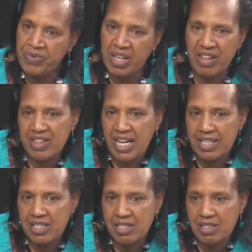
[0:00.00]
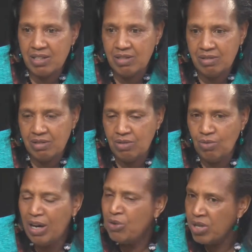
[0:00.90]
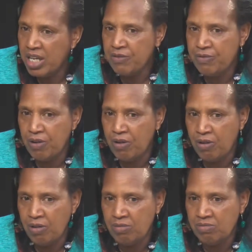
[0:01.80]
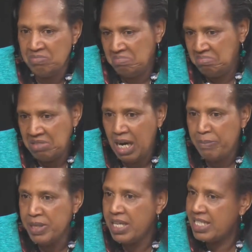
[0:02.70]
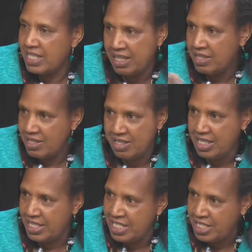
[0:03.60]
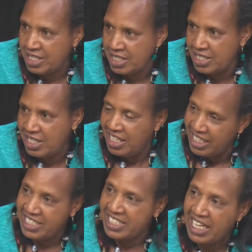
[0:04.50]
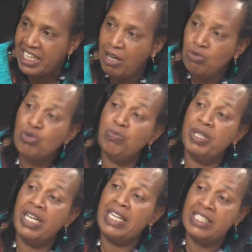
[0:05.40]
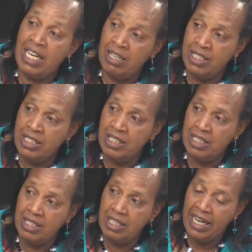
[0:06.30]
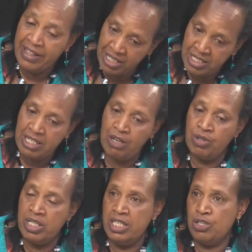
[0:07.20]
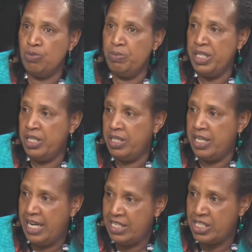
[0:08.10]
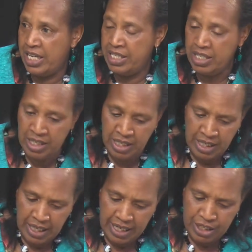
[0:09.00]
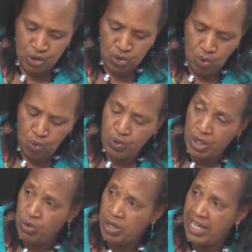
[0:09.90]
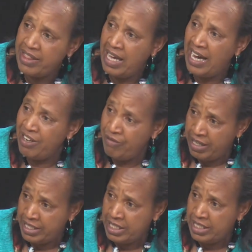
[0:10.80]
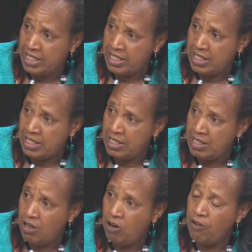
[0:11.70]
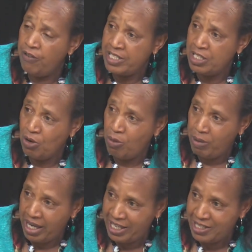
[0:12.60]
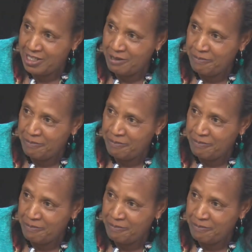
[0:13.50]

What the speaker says: that were looking for happiness and it turned out to bring a child, and this child needs to be nurtured. And so we look at the advantages of a single parent.